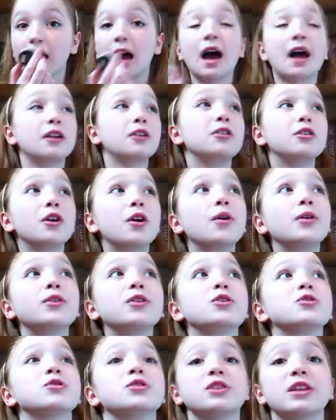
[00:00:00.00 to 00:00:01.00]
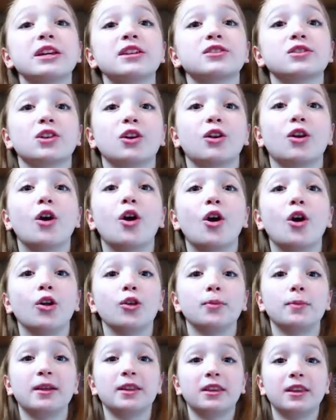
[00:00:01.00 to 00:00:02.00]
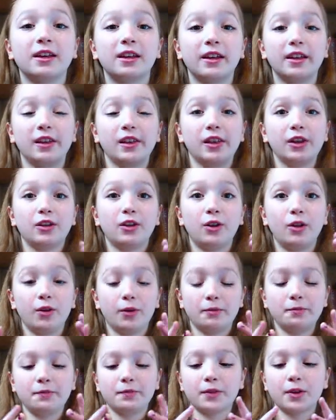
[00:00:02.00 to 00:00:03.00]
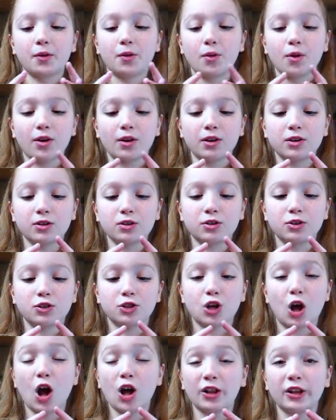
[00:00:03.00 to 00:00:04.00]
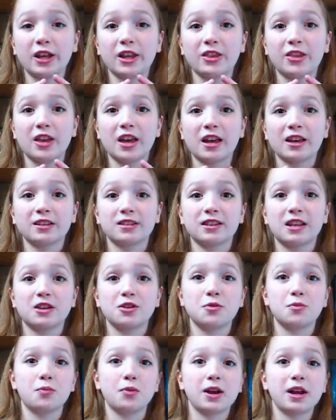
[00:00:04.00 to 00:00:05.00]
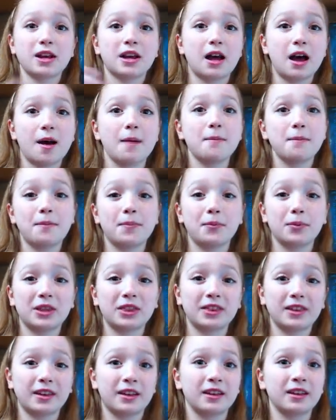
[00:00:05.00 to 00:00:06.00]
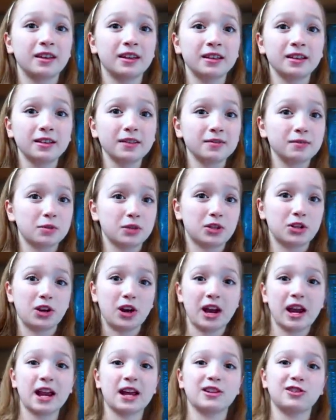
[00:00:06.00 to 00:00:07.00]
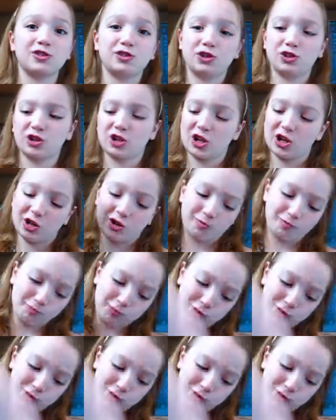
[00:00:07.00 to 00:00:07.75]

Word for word: I don't know what those things are called, but the little orange chocolate things that you break up with the with your hand, you just go like,